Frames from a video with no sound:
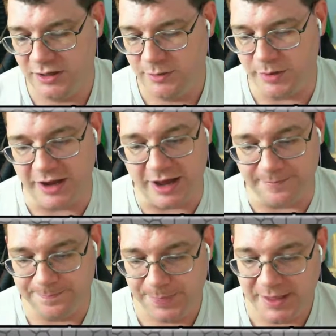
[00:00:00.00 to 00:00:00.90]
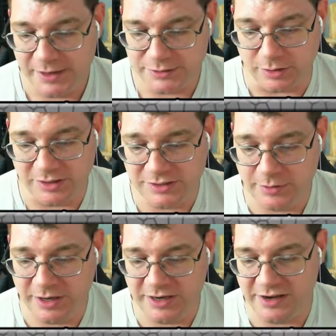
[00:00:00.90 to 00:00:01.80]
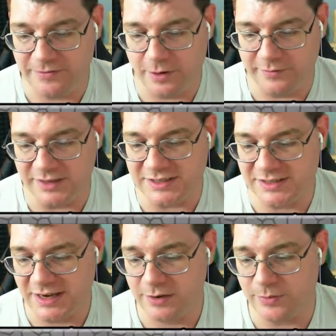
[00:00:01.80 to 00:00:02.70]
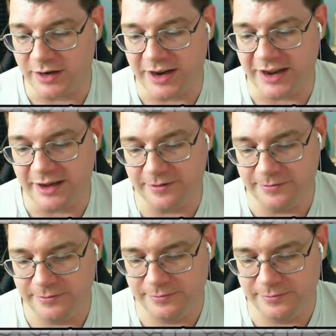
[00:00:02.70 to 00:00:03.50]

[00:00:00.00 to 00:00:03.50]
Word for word: But yeah. So let's go ahead and evolve the second one I have.